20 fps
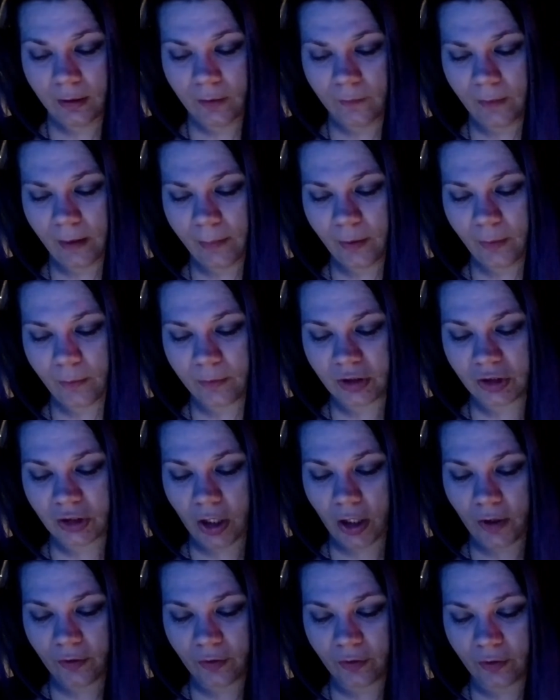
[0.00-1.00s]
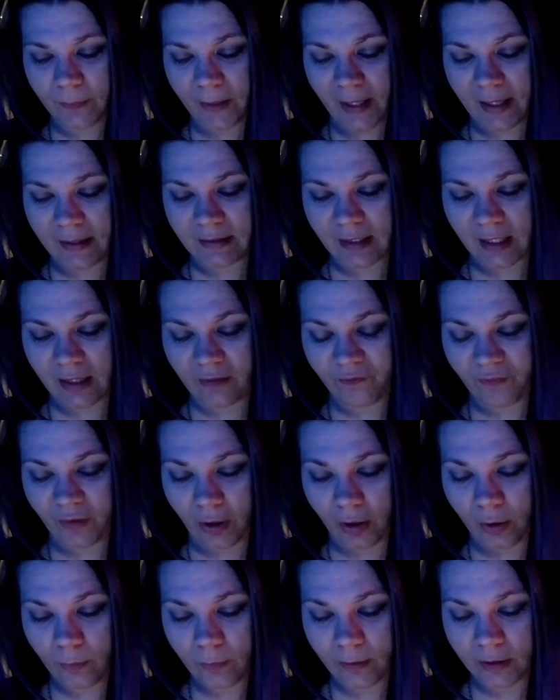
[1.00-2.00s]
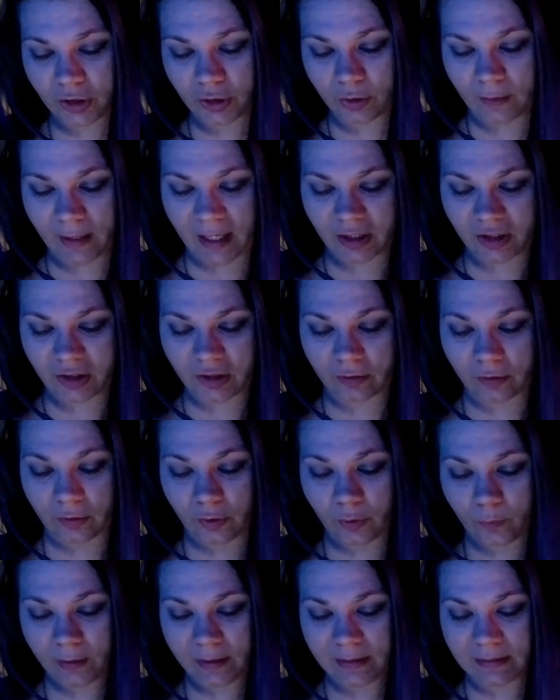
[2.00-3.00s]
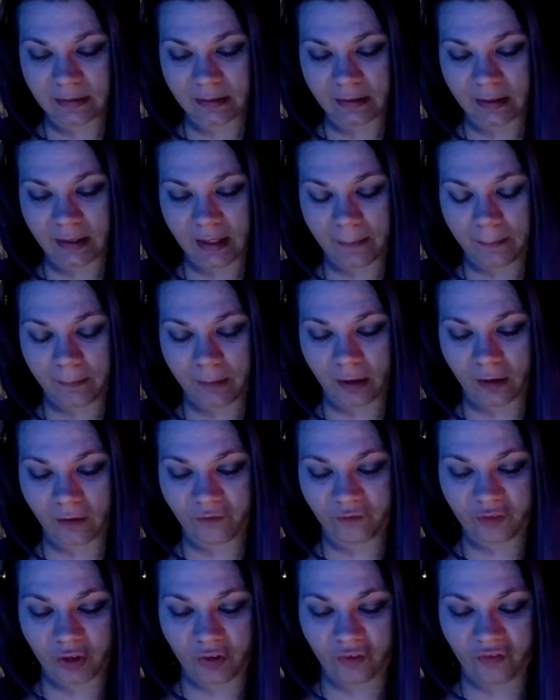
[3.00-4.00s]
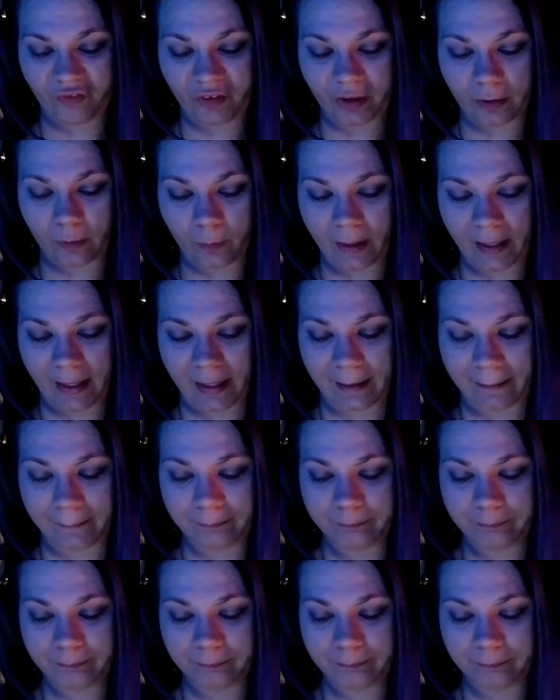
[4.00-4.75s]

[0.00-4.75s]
Robert was startled by a deadfall which crashed noisily a mere few feet away.